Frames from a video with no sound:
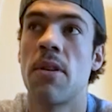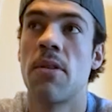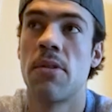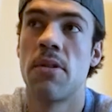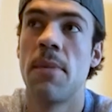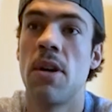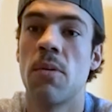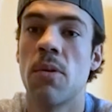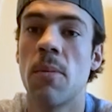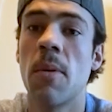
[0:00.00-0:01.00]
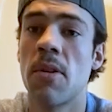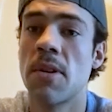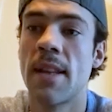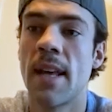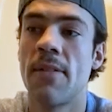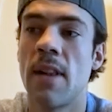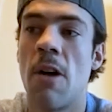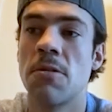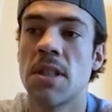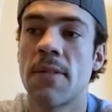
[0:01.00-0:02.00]
whether they're in the meal room or they have
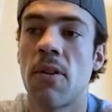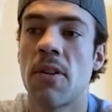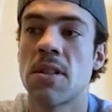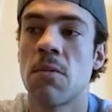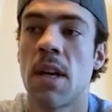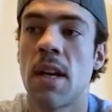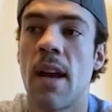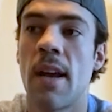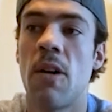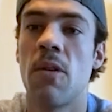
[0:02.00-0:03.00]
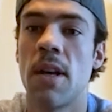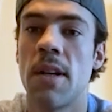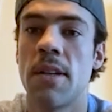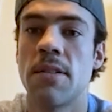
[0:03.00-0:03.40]
lounges for us that we can hang out in.